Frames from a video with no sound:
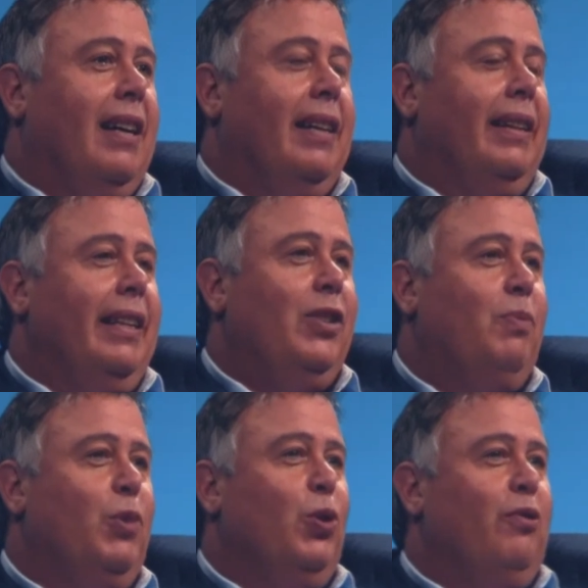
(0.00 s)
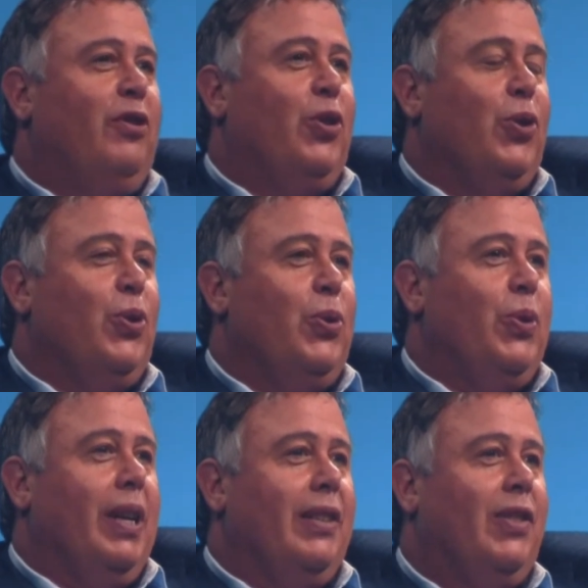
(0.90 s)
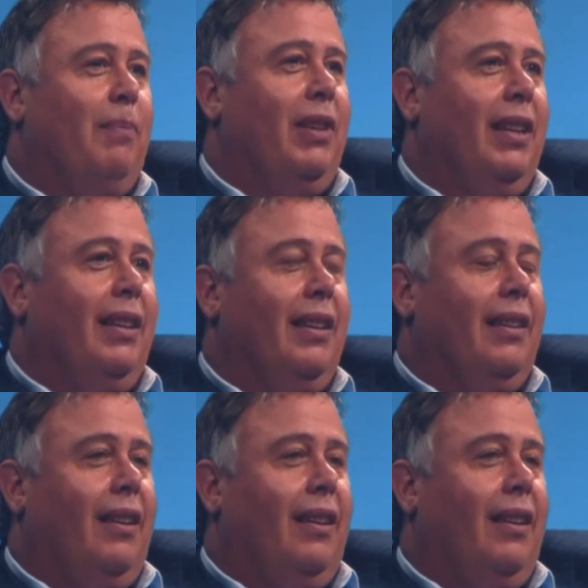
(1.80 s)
Let's move to something that